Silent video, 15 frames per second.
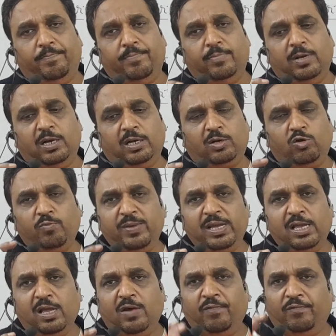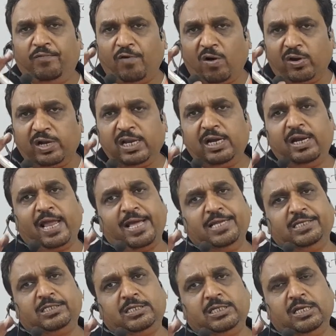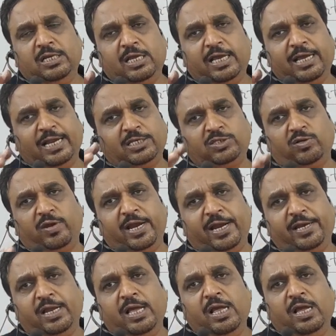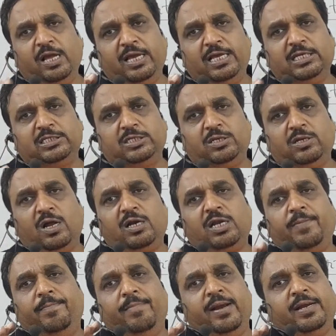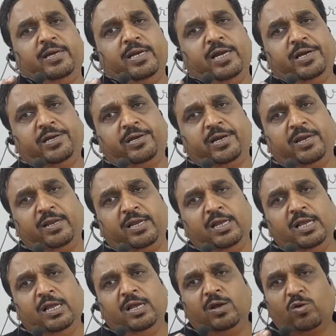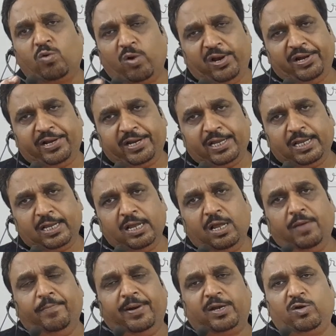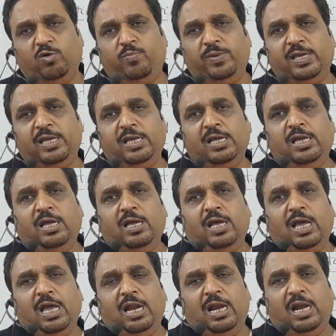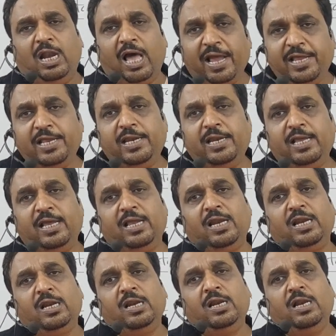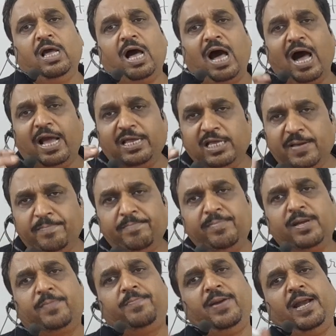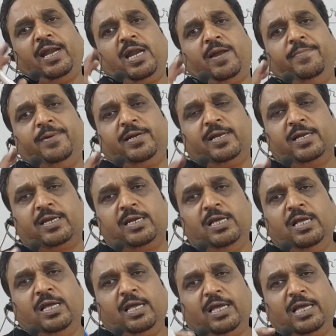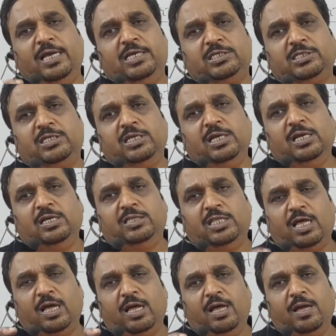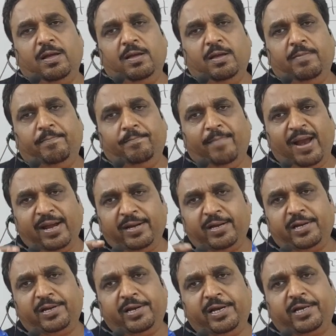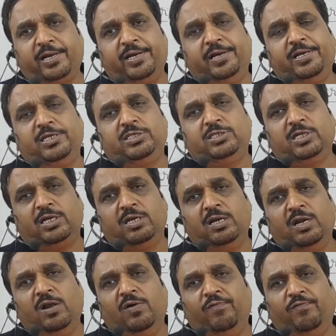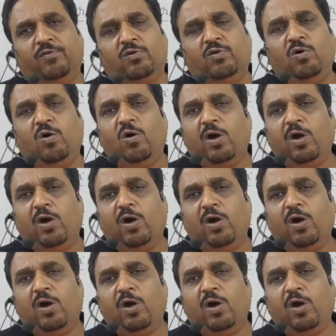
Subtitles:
to be 14 lines in a sonnet is not a mandatory quality, but to be a line in iambic pentameter is the mandatory condition for